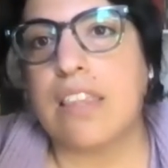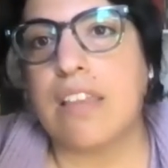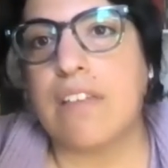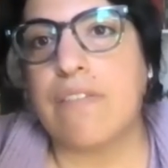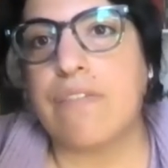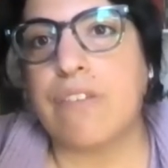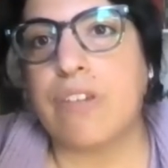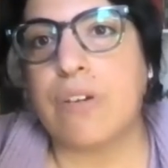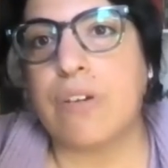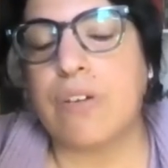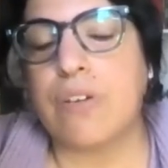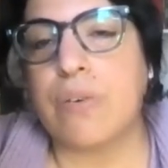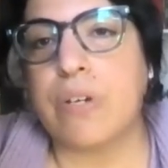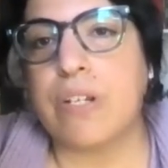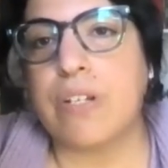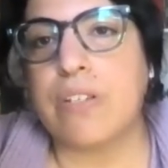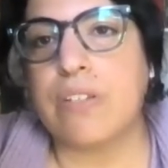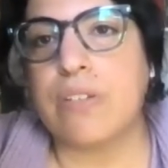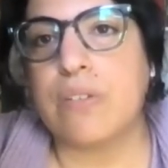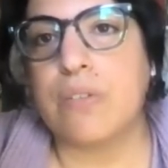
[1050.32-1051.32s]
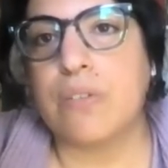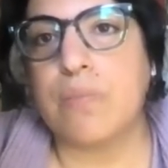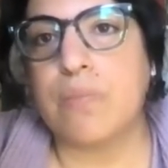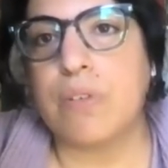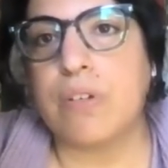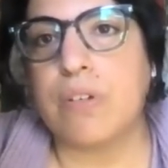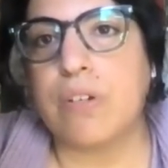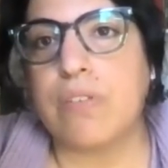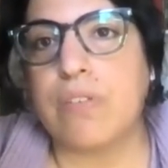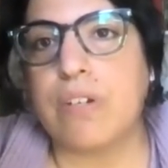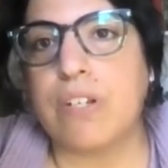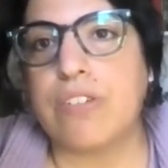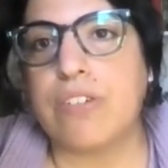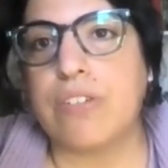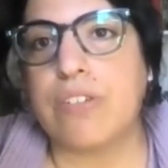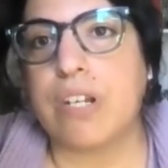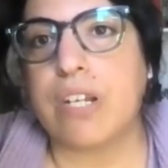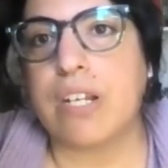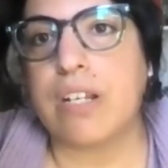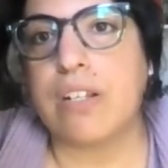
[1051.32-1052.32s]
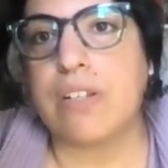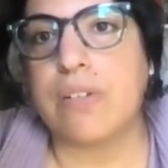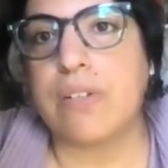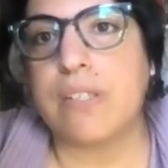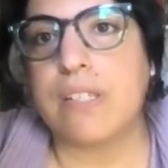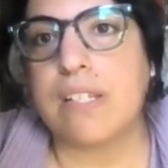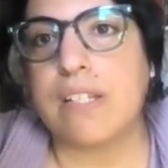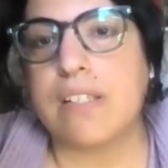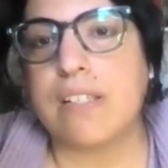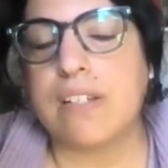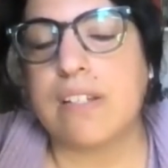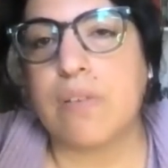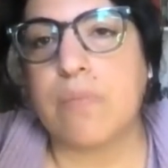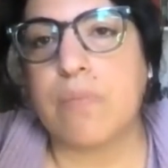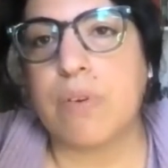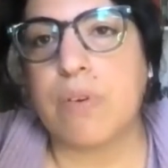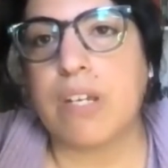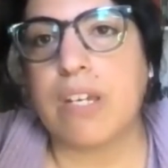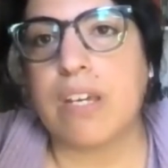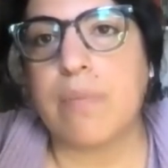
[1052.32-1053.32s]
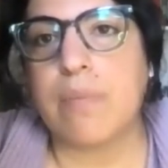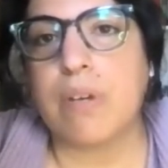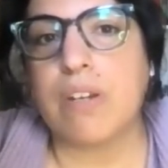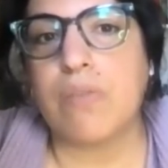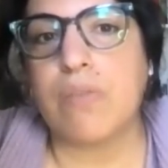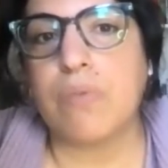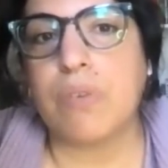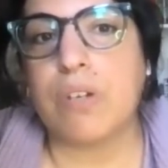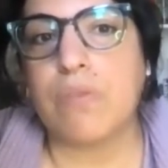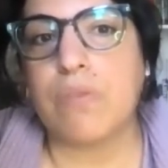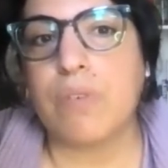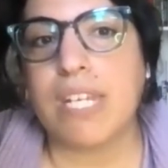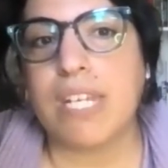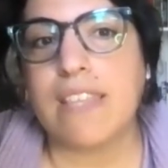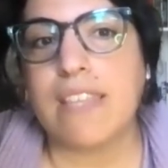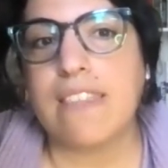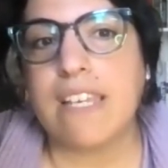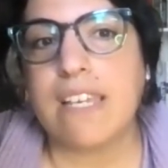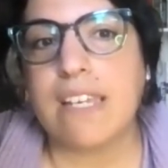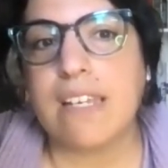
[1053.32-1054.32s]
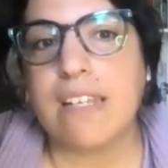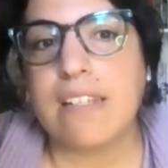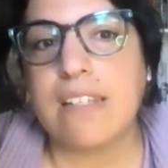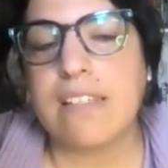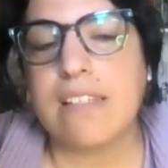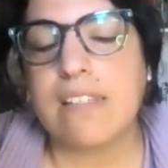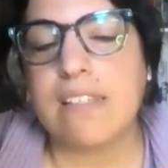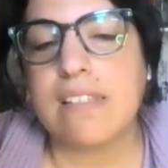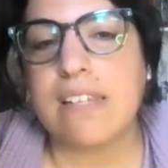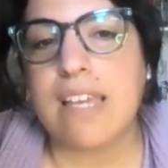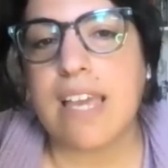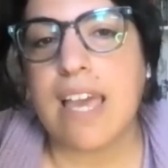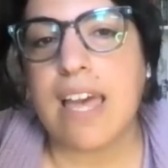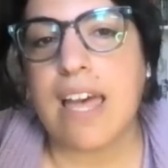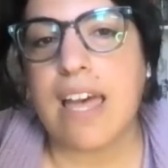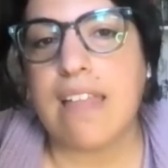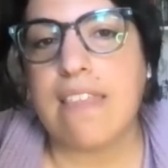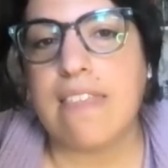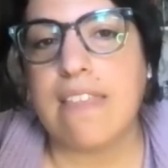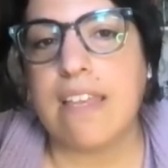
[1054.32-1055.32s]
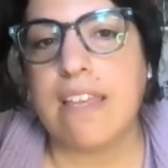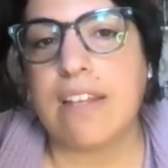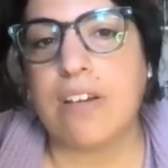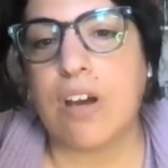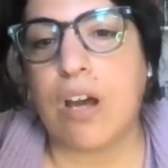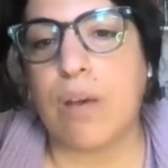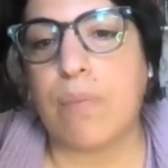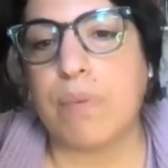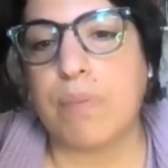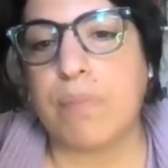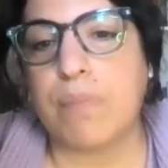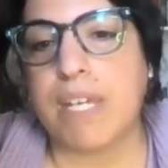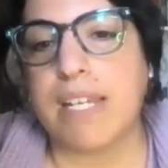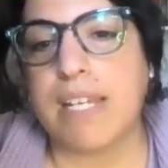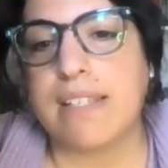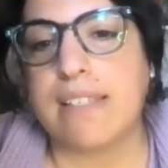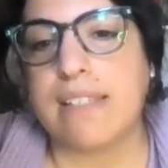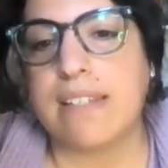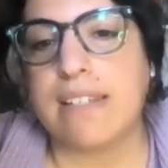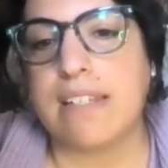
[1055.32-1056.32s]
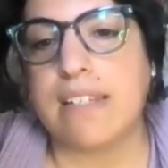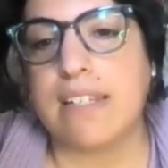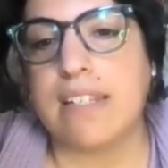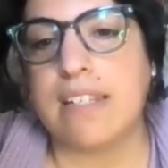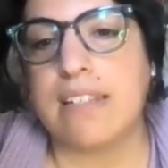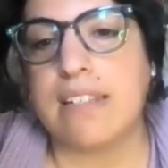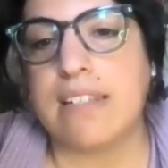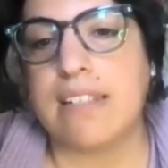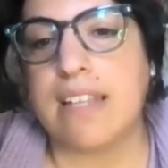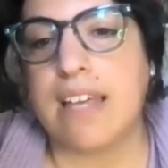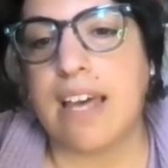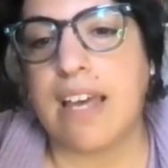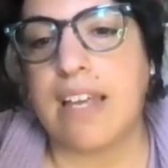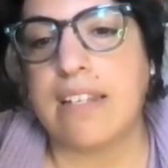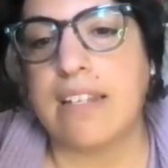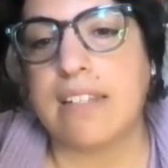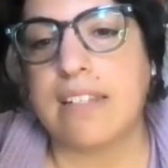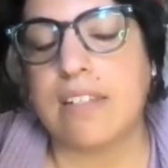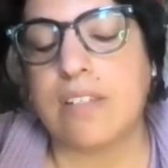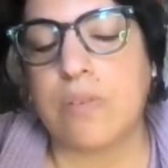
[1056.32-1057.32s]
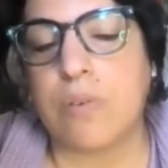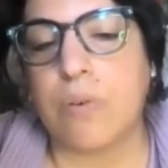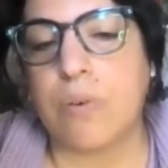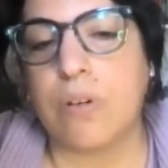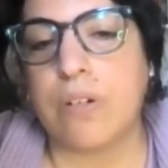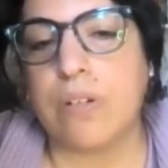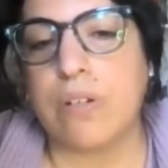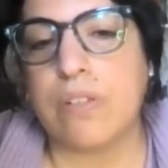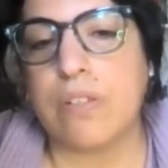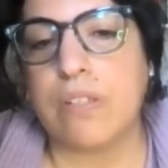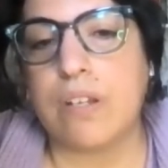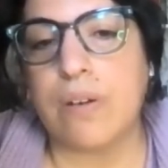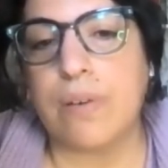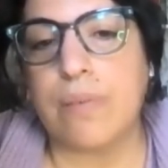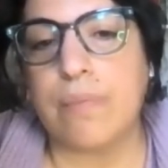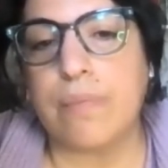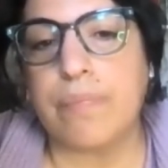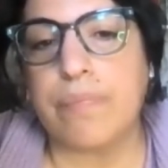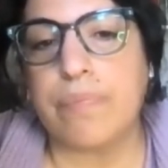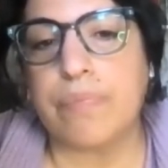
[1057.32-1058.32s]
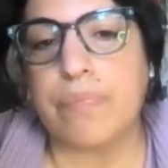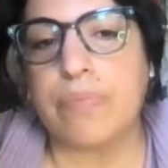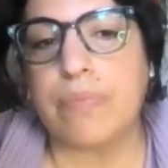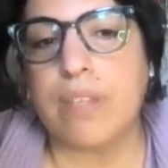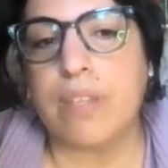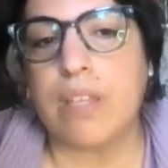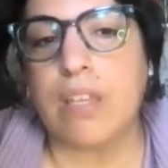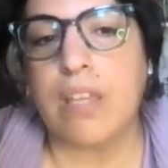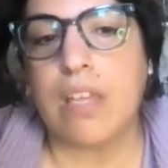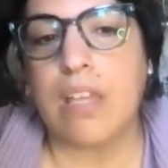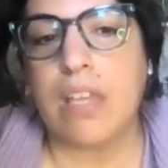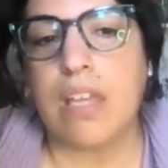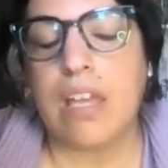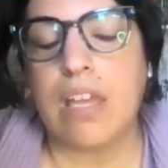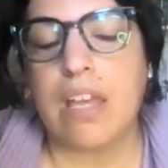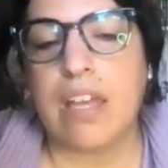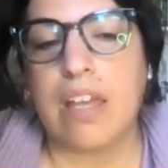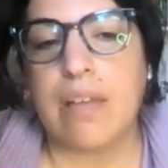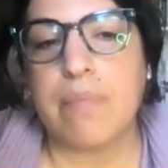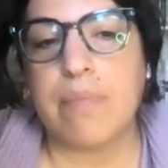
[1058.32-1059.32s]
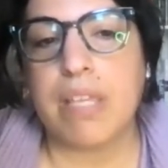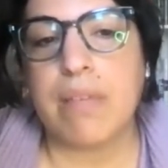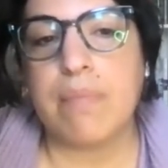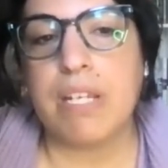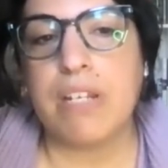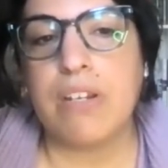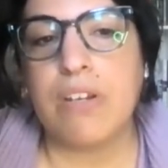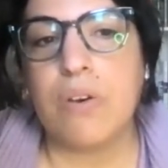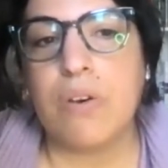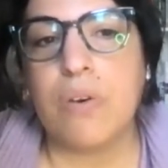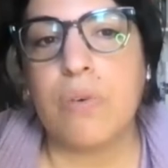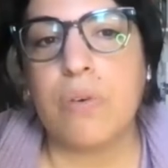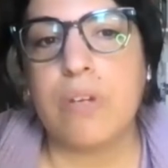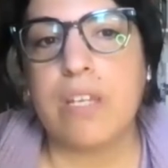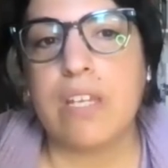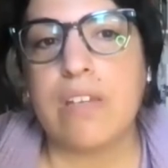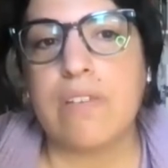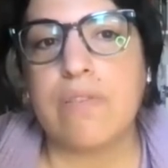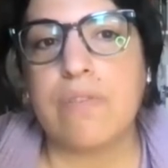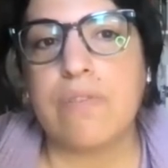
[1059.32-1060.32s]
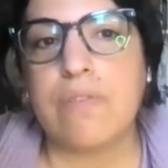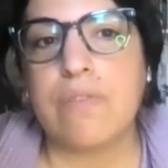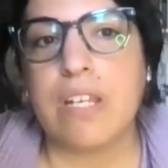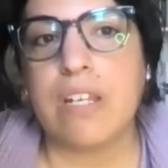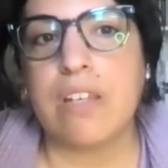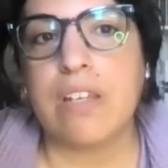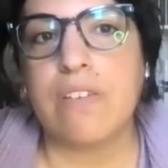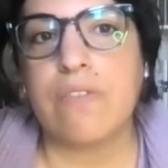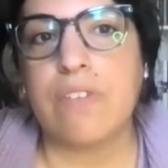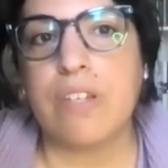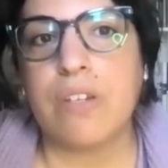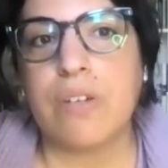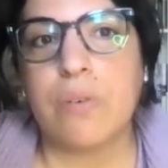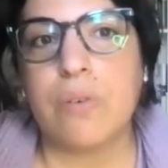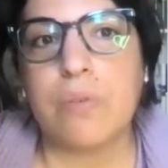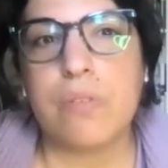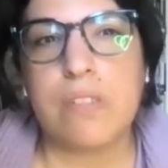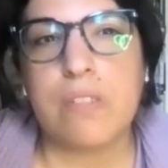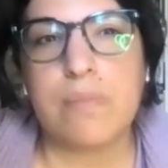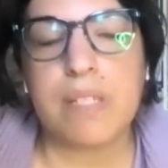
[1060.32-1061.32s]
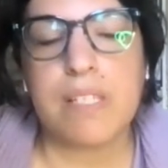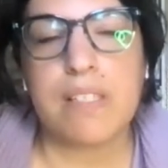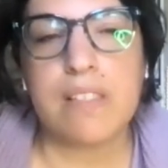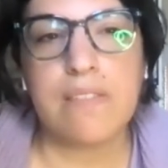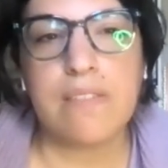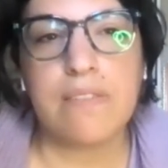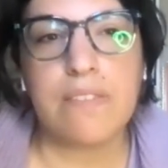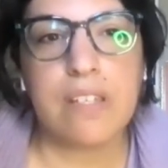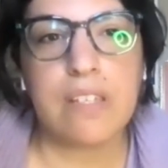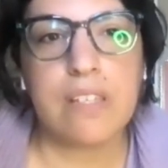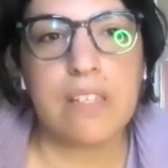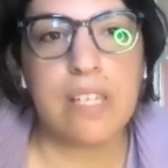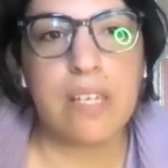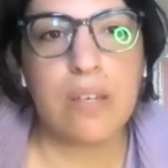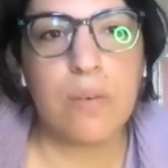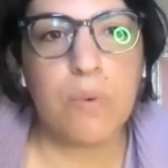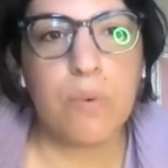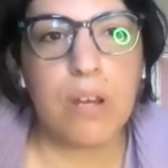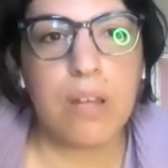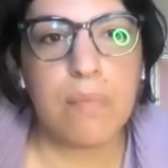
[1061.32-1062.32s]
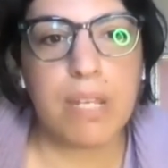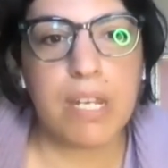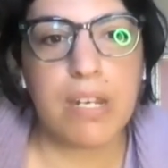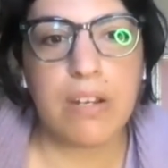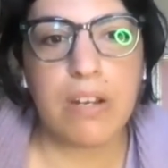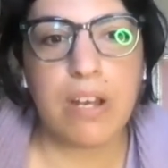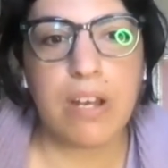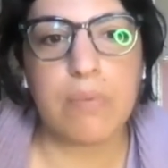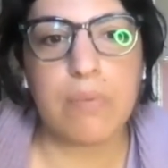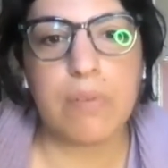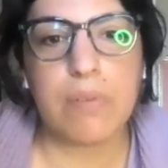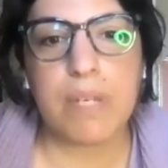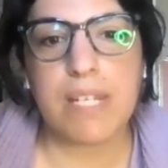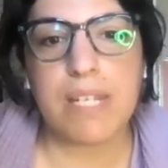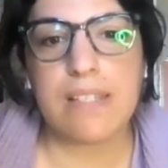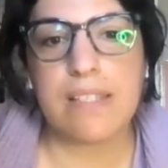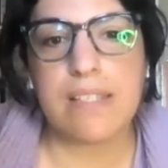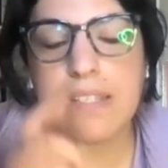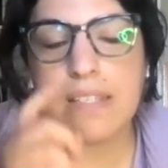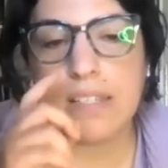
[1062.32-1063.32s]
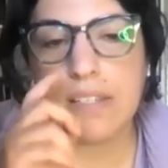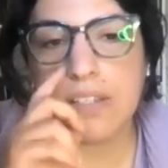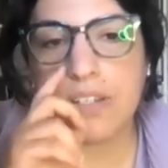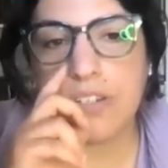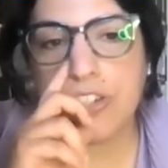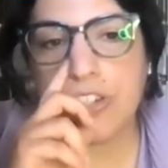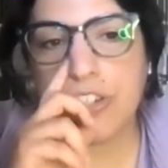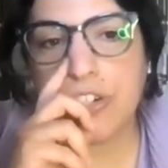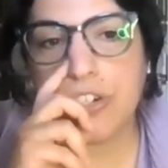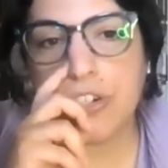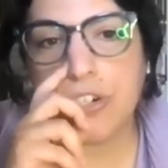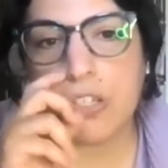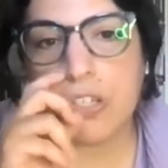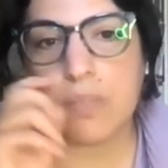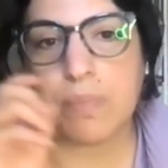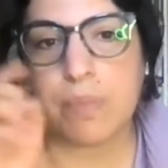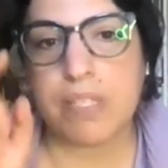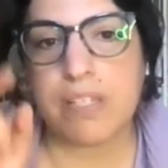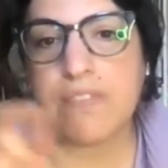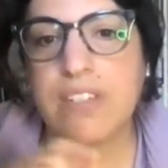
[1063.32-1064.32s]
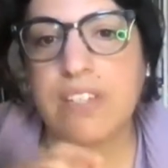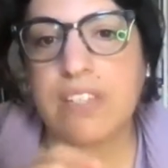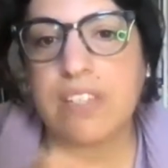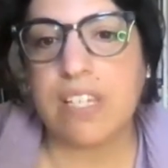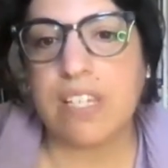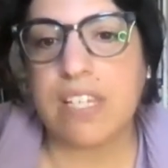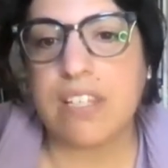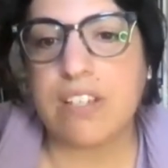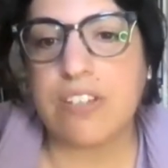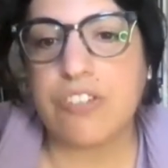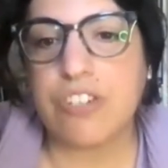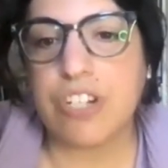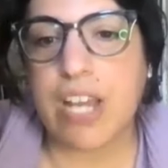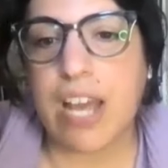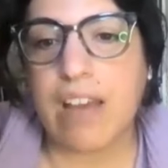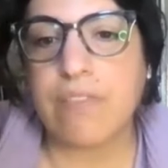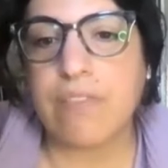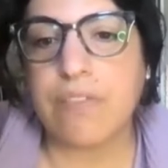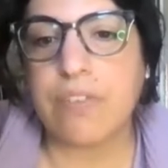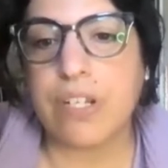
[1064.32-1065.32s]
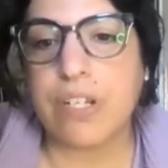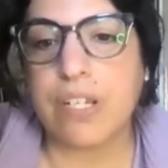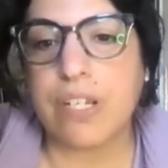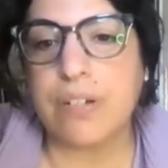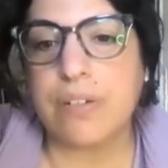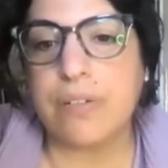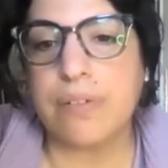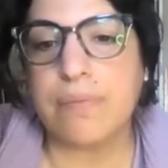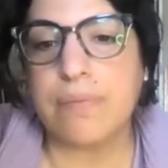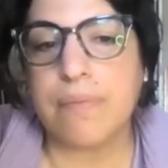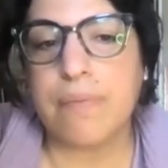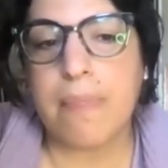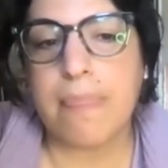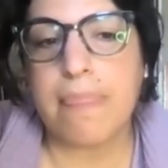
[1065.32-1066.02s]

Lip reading: if you're going to the Mercury retrograde closing ceremony, I'm going to reread these and then copy paste it into that Discord. So let me know if any of you specifically want me to copy paste this in yours specifically in the chat for you.